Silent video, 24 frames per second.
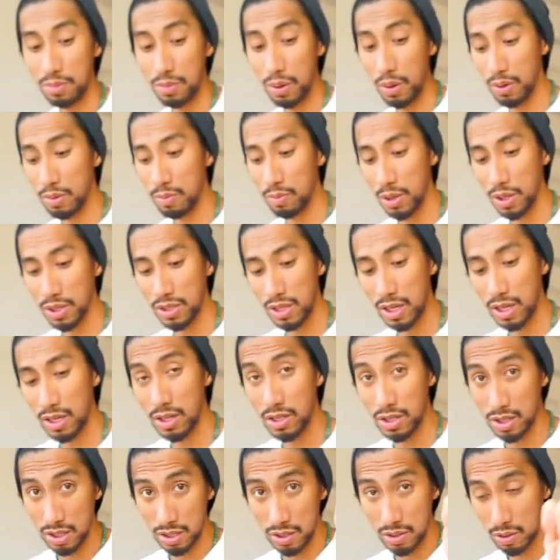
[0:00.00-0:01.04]
Both Mars
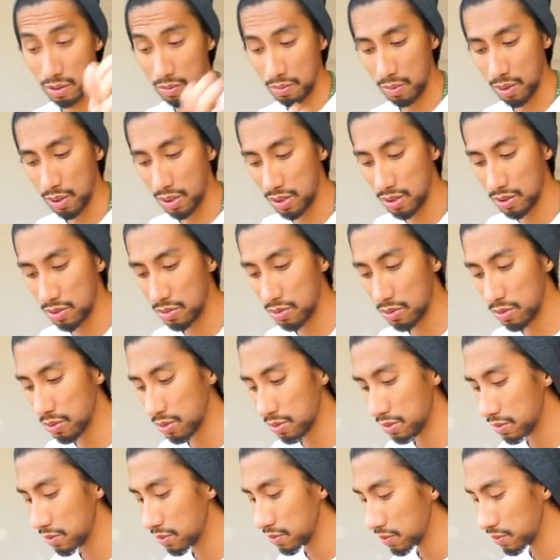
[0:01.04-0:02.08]
energy and your Mars
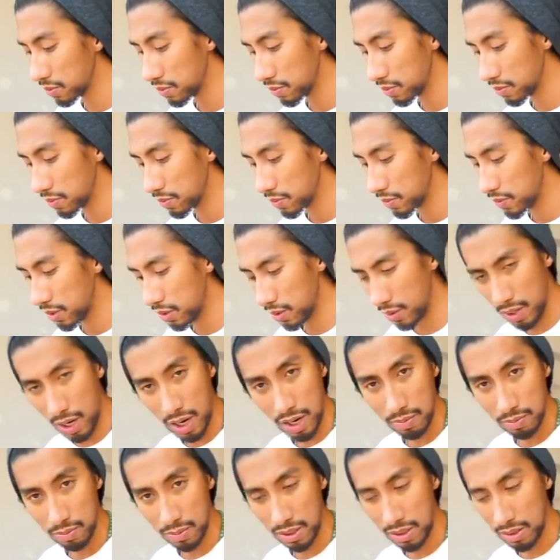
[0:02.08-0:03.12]
ruled. You
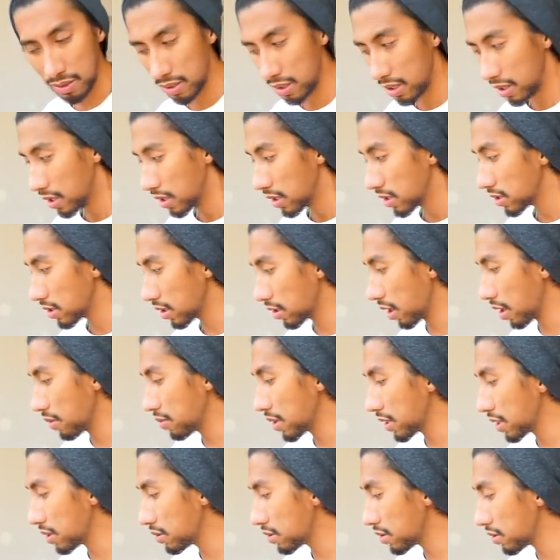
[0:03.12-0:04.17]
got me? So I'm
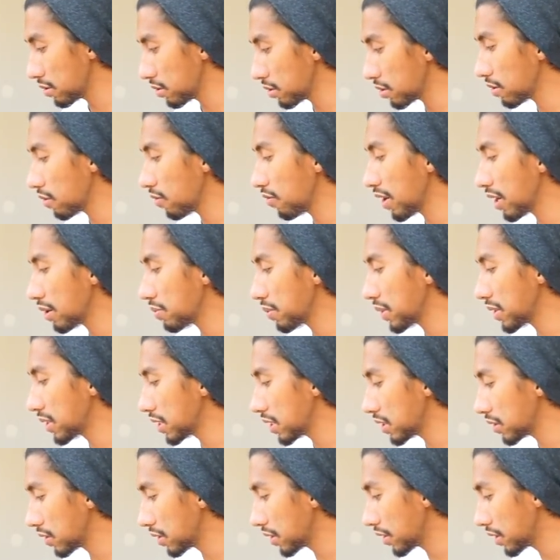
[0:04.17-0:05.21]
gonna look very
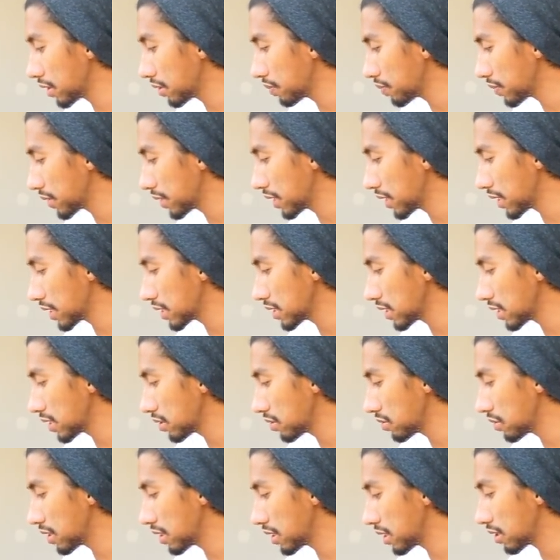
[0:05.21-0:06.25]
particular in the extended
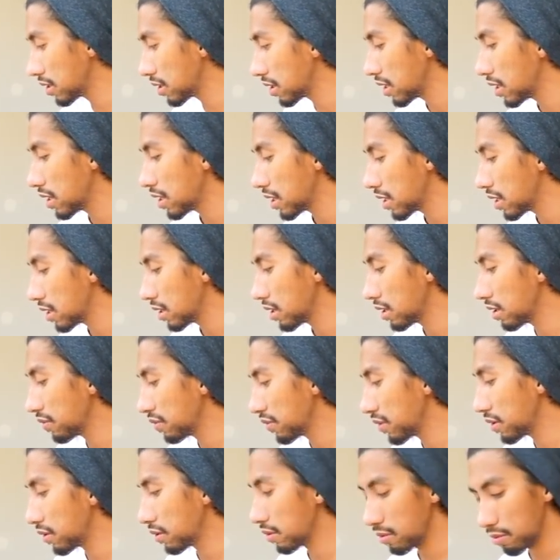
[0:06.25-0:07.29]
reading, if
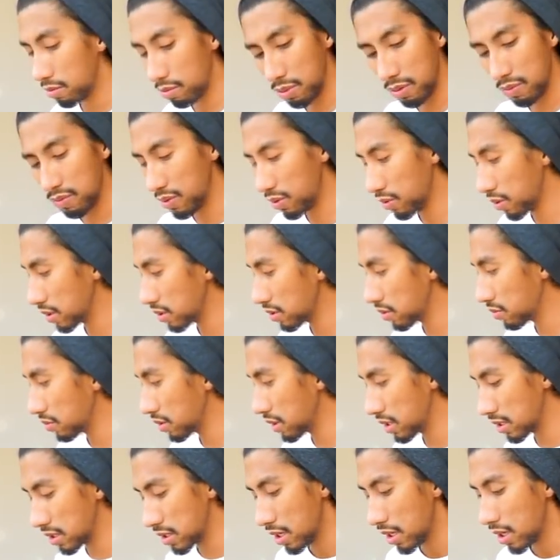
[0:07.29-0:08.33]
you know, if you resonate with
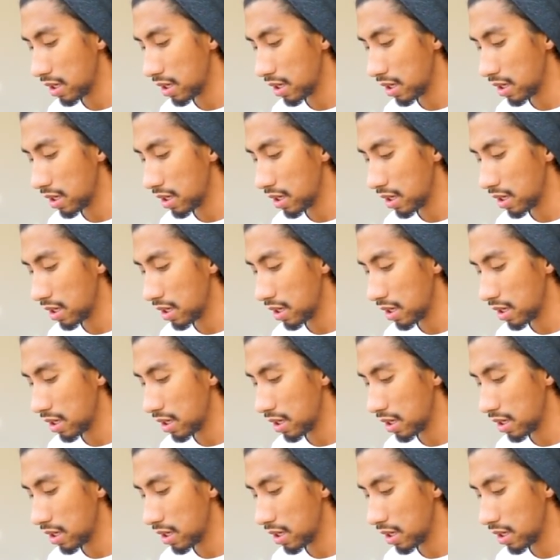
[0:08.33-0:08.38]
this,